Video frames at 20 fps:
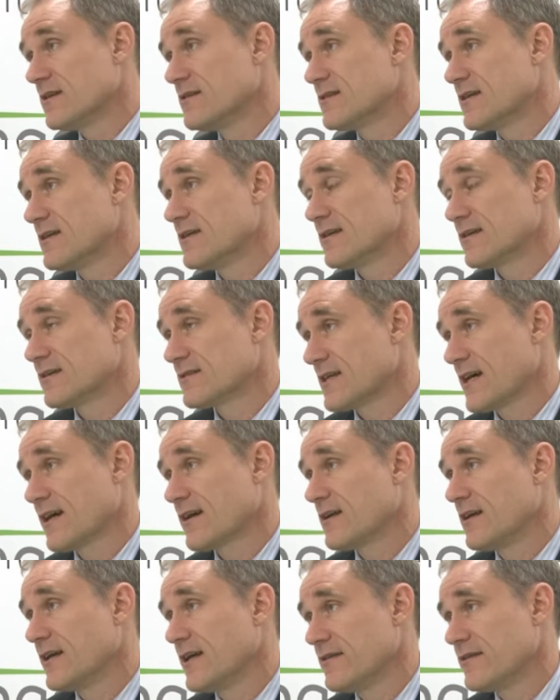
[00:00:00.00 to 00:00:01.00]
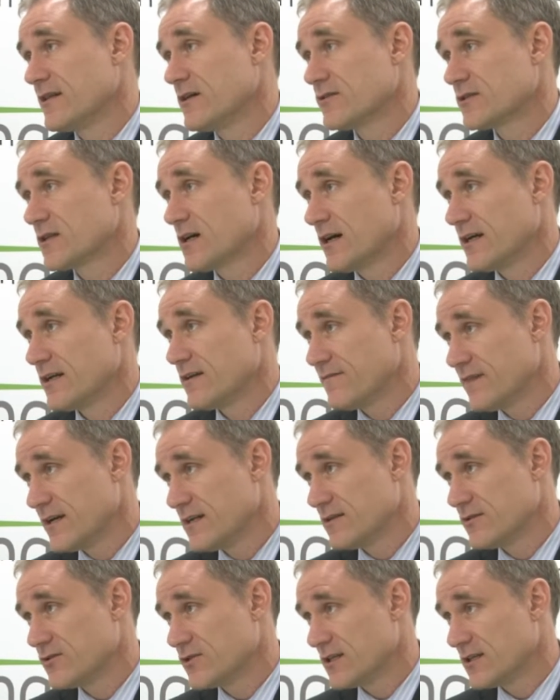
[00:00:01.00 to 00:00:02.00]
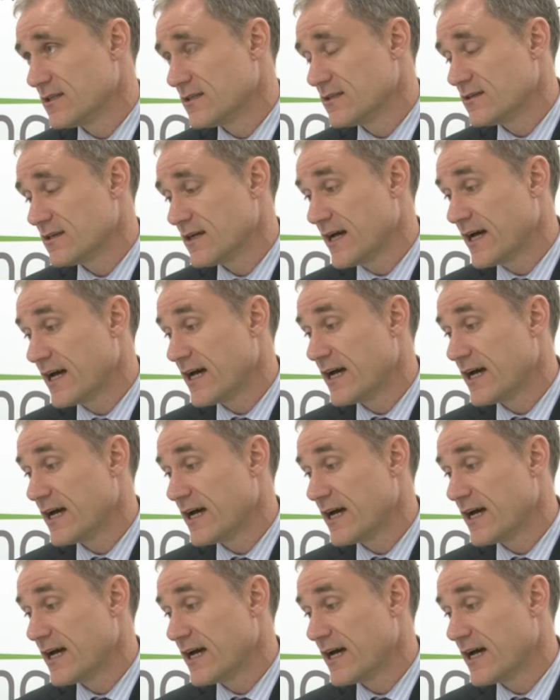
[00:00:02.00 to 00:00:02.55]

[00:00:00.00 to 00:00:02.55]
is exactly in those kind of energy